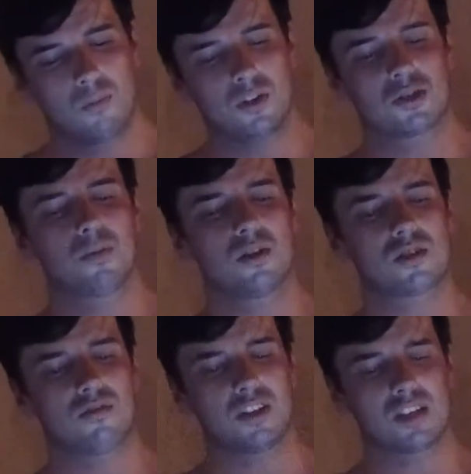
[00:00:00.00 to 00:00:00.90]
which
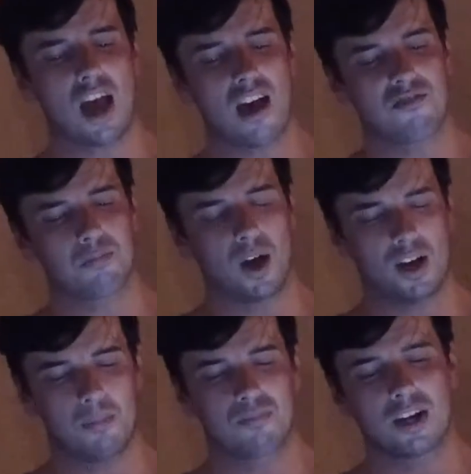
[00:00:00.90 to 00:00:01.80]
most of us have by
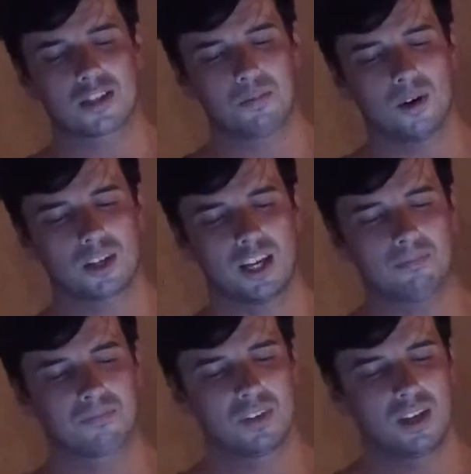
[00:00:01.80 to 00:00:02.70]
our breast
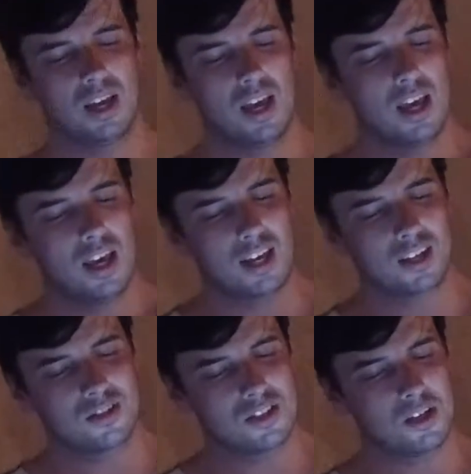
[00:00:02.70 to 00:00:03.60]
pocket. It
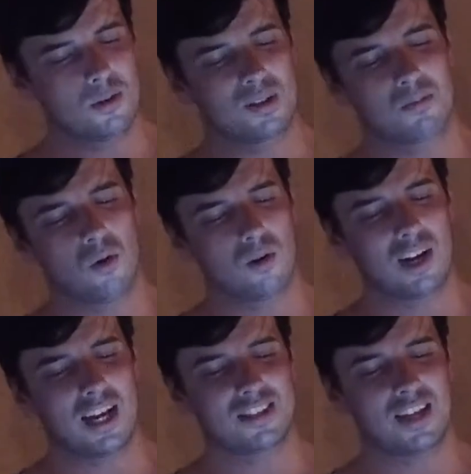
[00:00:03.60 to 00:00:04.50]
can deal with more or
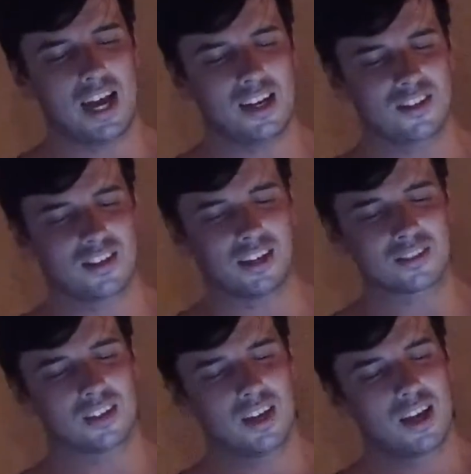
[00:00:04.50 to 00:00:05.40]
less anything,
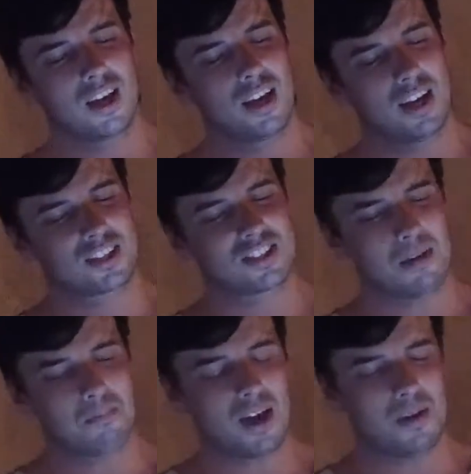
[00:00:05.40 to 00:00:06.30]

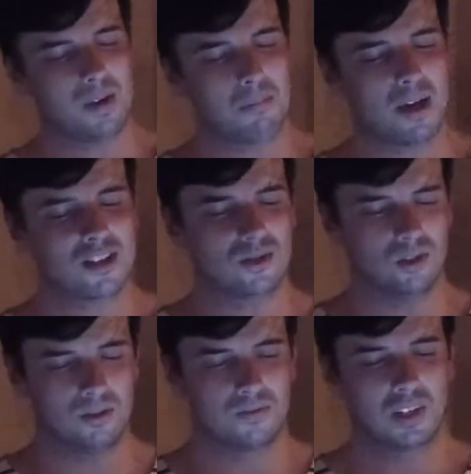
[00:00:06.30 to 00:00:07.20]
except maybe
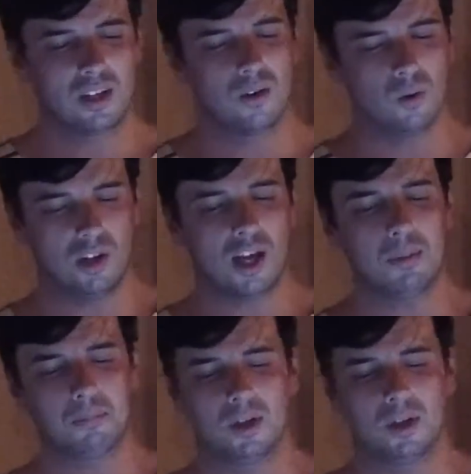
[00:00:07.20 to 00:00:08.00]
metal or light